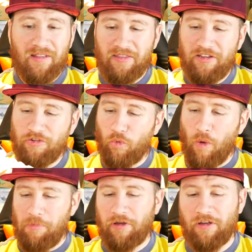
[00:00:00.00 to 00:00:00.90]
These are
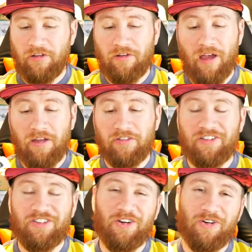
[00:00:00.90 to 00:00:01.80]
replicas, guys.
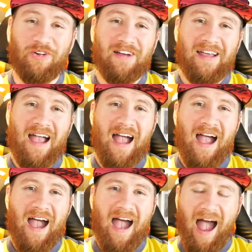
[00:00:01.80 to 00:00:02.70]
So
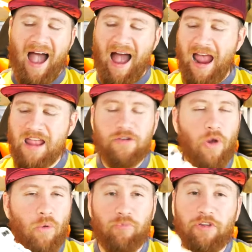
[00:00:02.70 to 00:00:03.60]

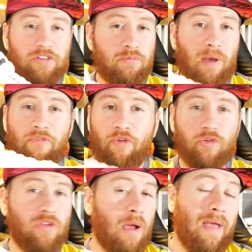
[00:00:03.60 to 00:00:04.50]
this is my
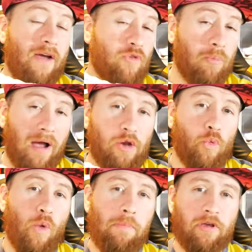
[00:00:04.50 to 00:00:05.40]
first time ever buying a
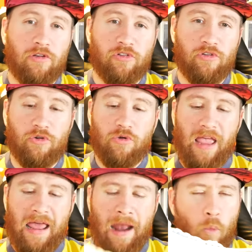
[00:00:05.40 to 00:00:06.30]
replica shoe,
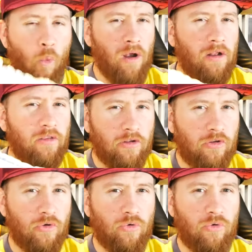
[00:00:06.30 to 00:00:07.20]
and I wanted to
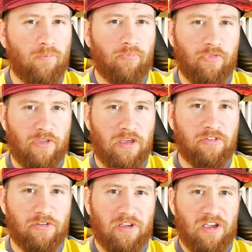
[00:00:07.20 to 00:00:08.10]
do
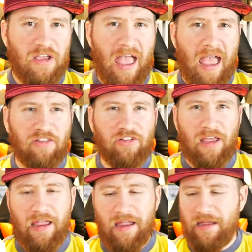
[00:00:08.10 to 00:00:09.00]
this as
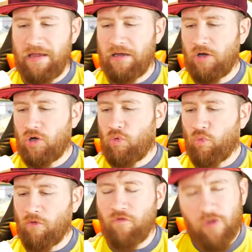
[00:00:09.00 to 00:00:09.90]
a
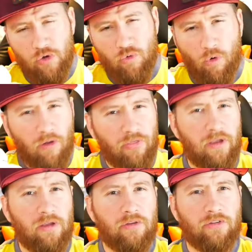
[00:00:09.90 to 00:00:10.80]
review on
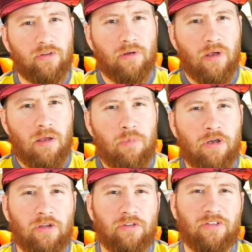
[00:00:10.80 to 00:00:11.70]
these
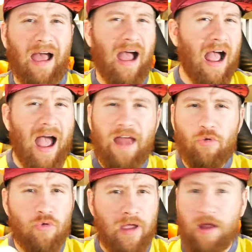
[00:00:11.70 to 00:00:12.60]
because I
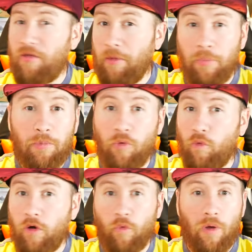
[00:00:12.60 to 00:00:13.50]
don't care that people
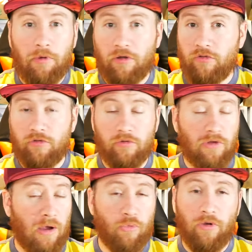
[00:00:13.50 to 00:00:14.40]
wear replica shoes.
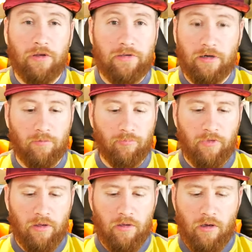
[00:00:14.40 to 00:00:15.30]
I really don't.
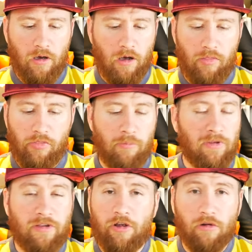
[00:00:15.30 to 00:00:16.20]
The
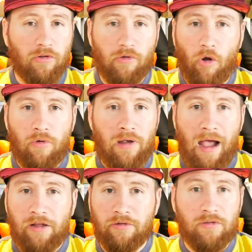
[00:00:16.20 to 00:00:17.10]
material are
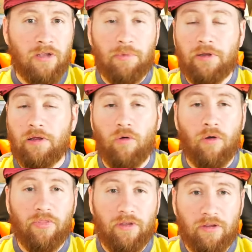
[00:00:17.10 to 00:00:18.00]
nice typically
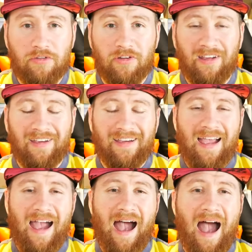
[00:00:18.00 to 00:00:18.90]
on these.
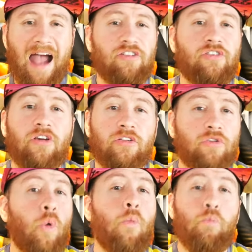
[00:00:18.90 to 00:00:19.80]
I just
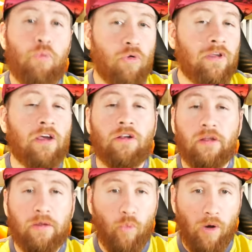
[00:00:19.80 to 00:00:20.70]
don't
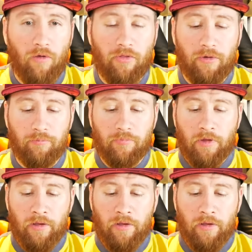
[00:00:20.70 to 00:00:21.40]
particularly wear them.